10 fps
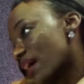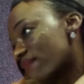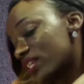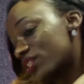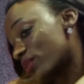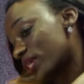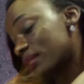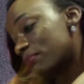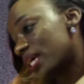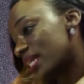having to
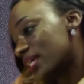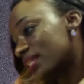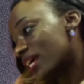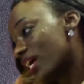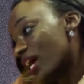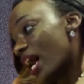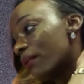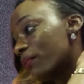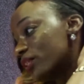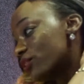explain it.
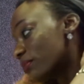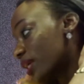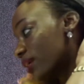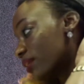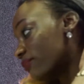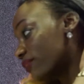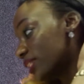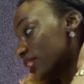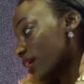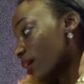I went to bed and the
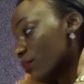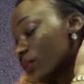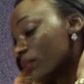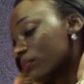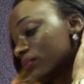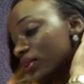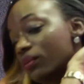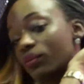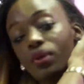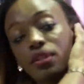first thing I woke up
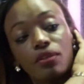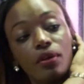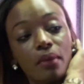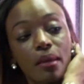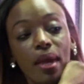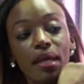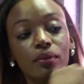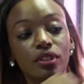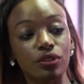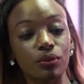with on my mind
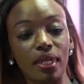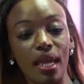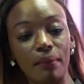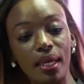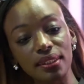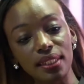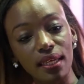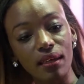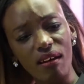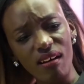was Shoe Rehab. I was
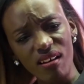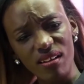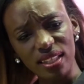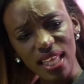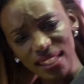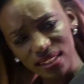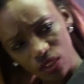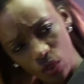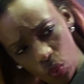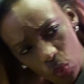like, oh,
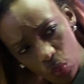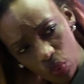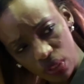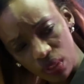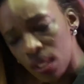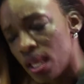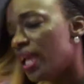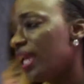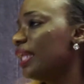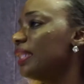that's cool.
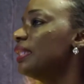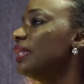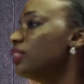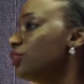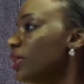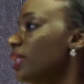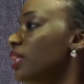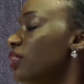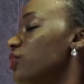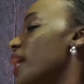Mm-hmm. It
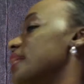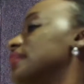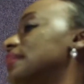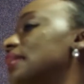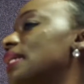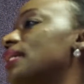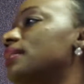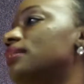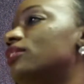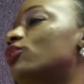literally
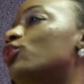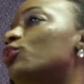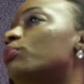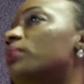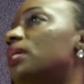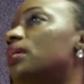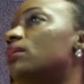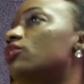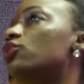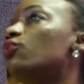translates to
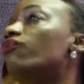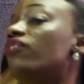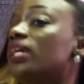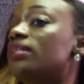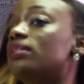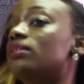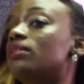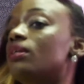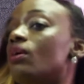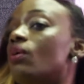be shoe
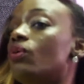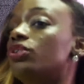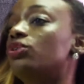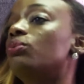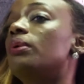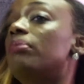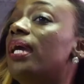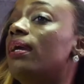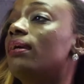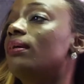fix or shoe
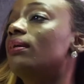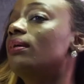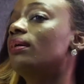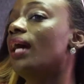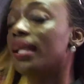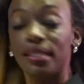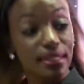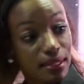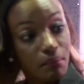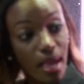repair, mm-hmm. at
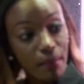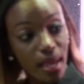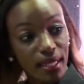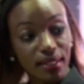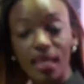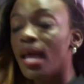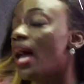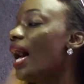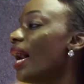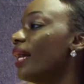least in my mind.
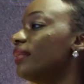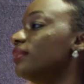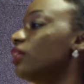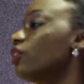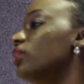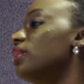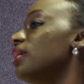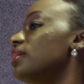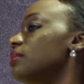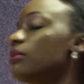And the good
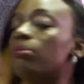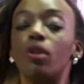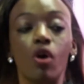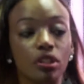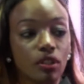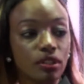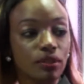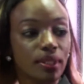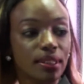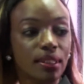thing is people caught on
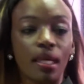to it.